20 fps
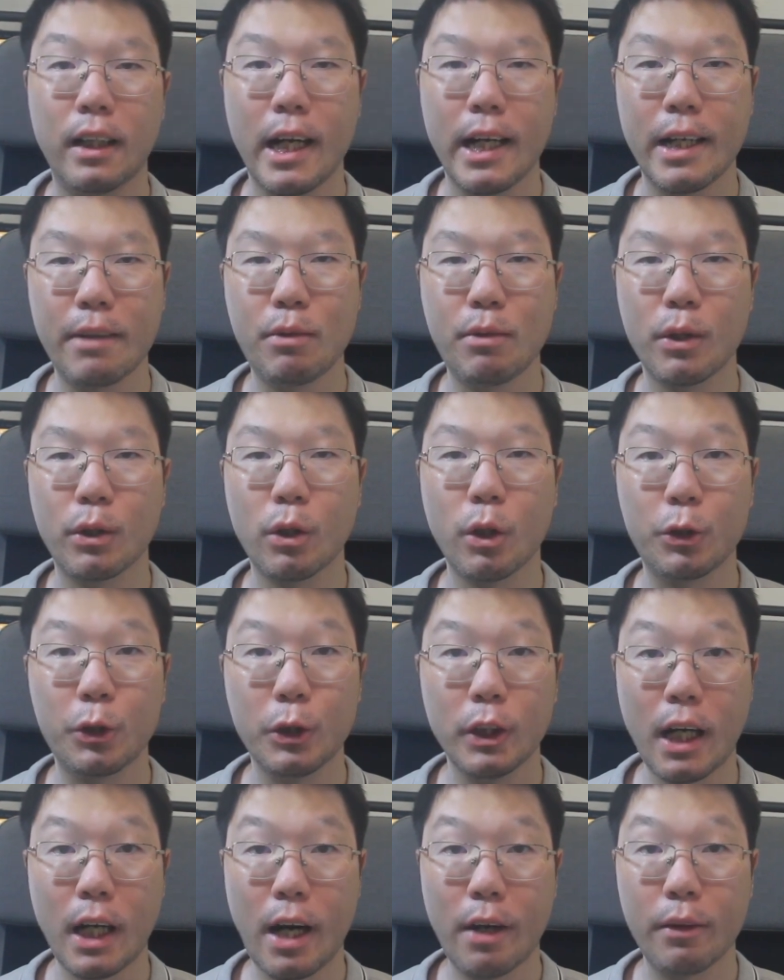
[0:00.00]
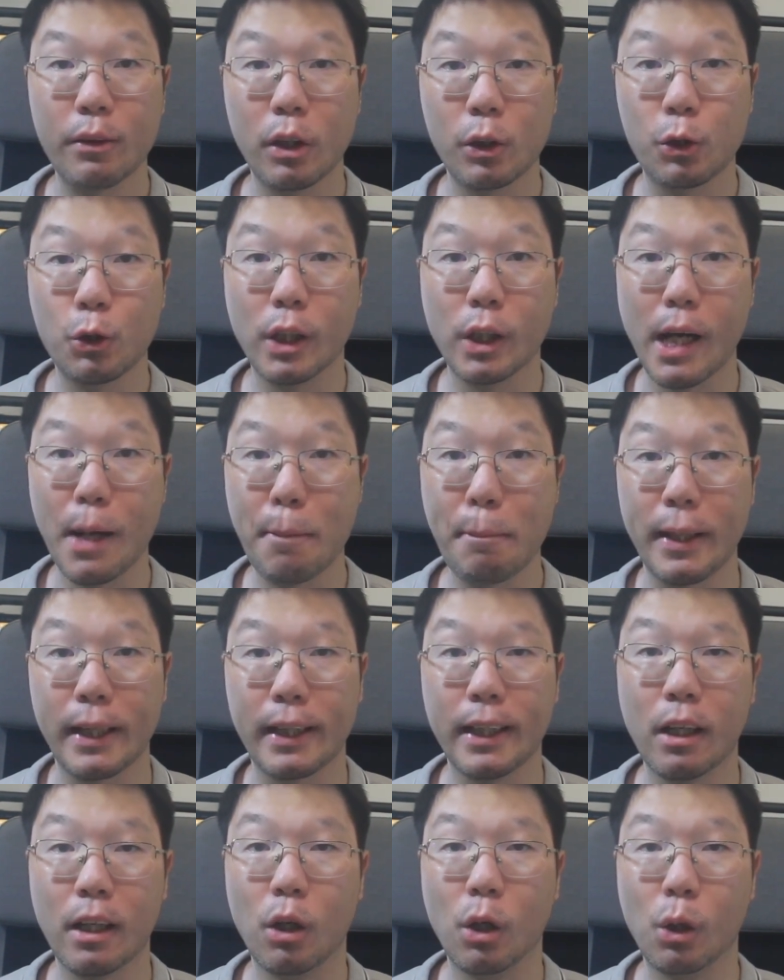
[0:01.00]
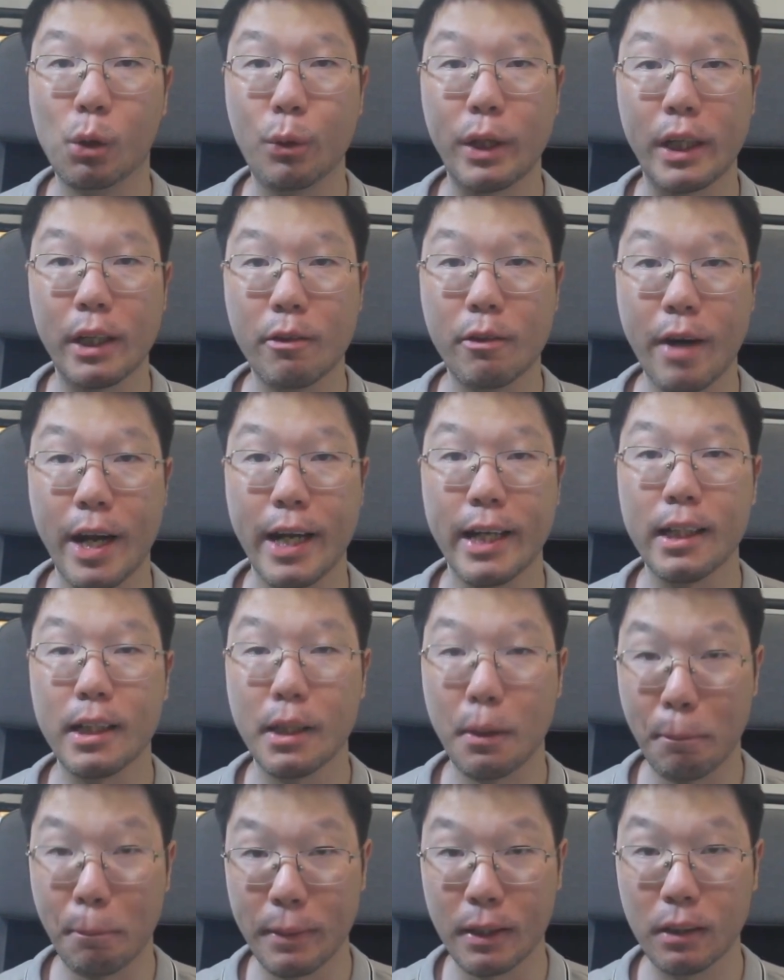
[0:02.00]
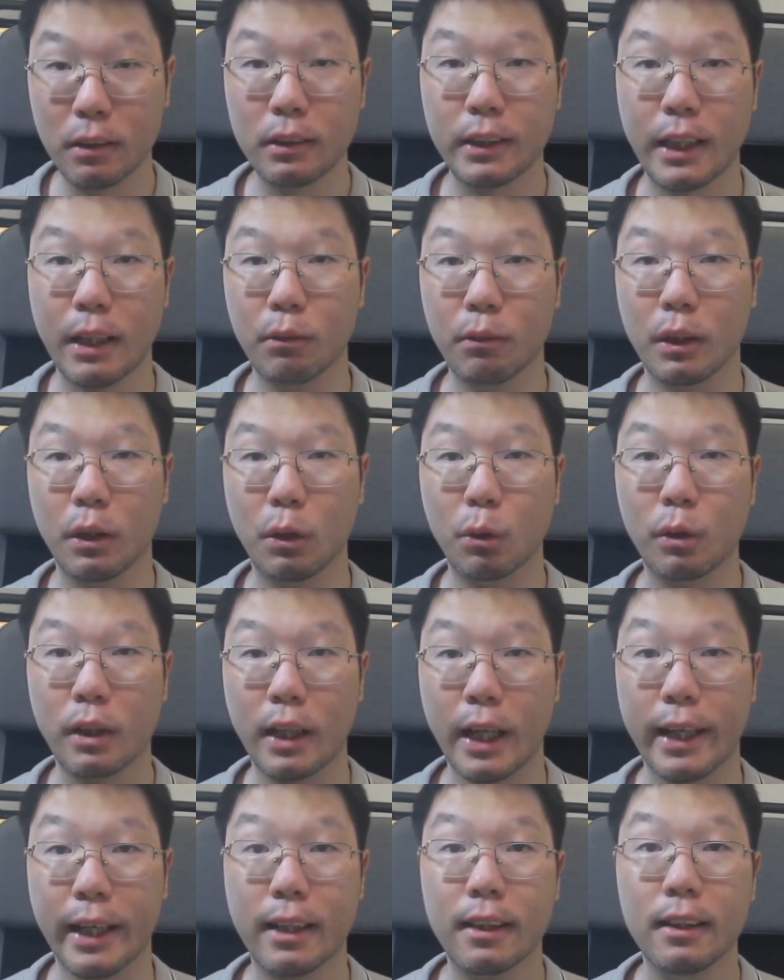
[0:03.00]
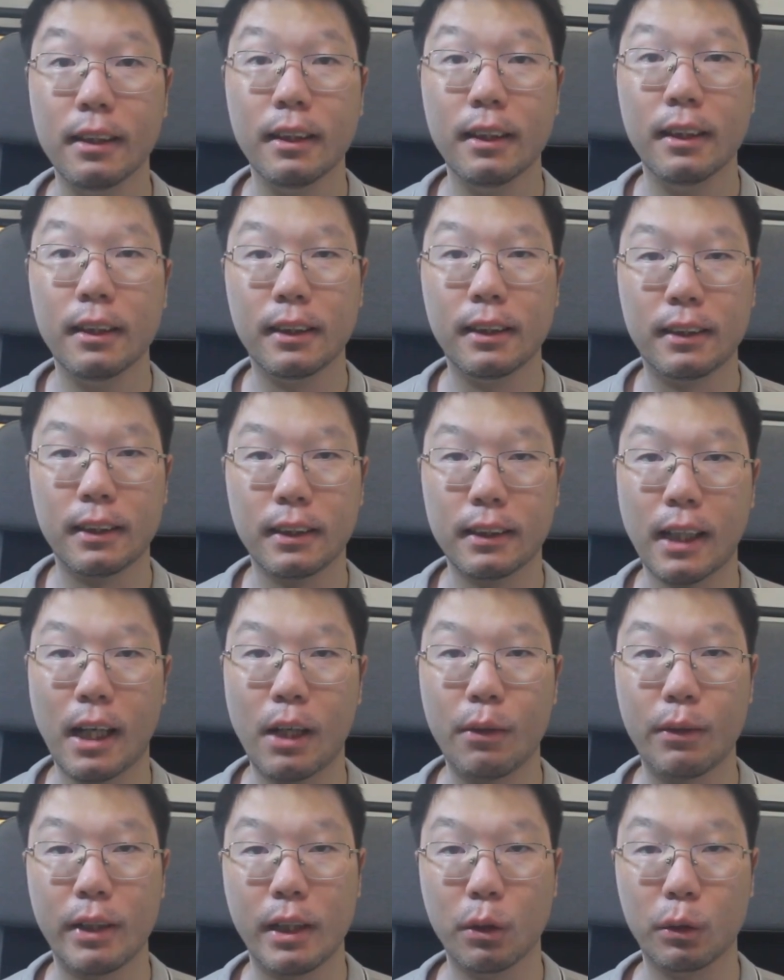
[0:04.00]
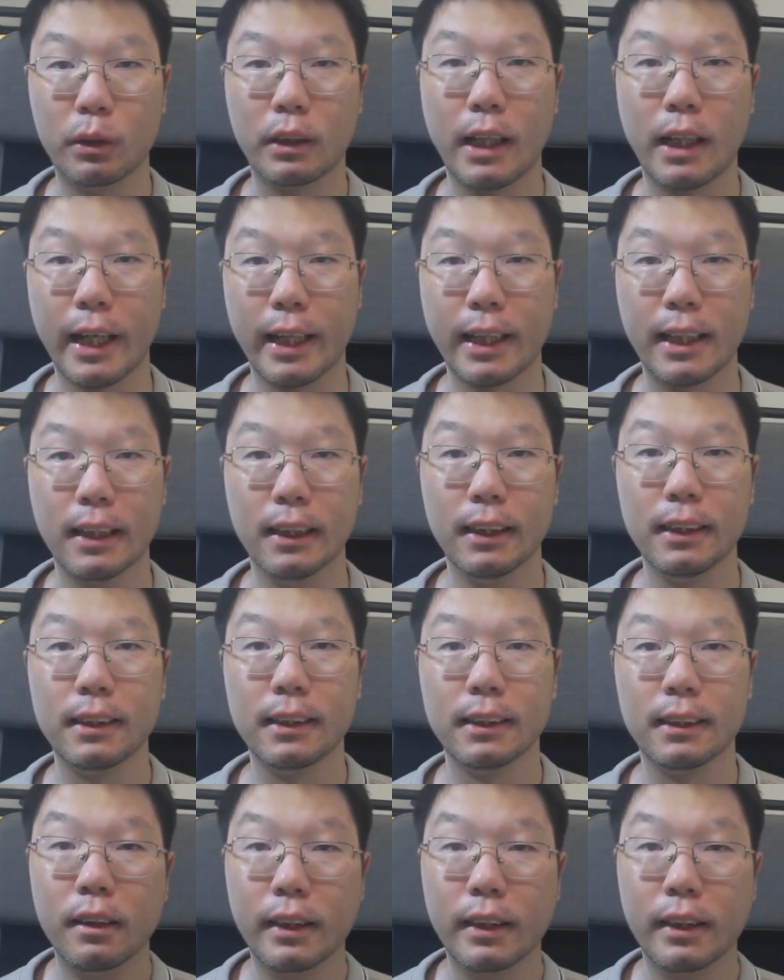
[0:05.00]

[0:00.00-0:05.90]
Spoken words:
And if you're not sure how your Cukai Petak or quit rent, the bill that will look like, this is how it looks like here.